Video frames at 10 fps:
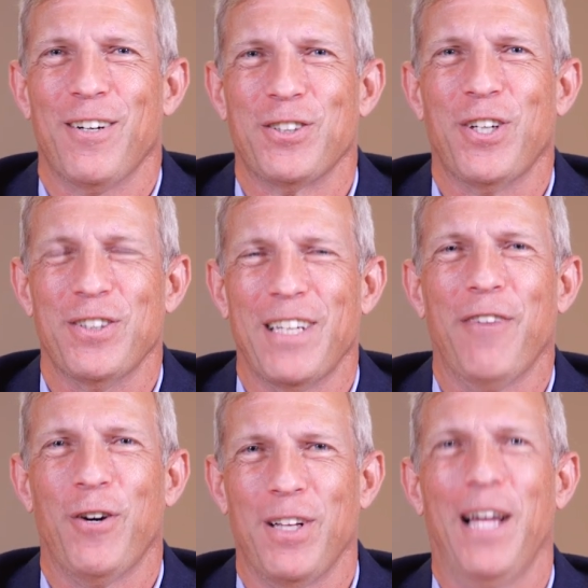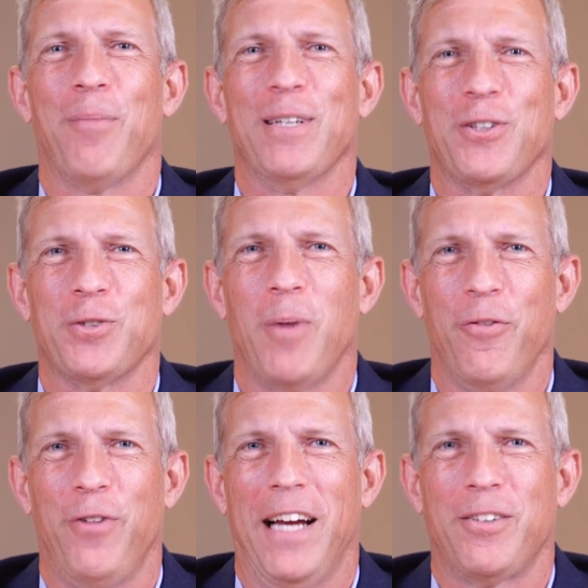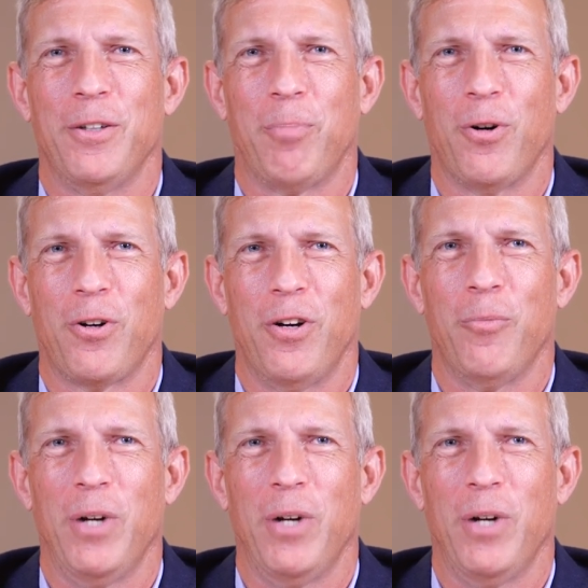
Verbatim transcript: or certainly I've heard a lot about the Smart Factory program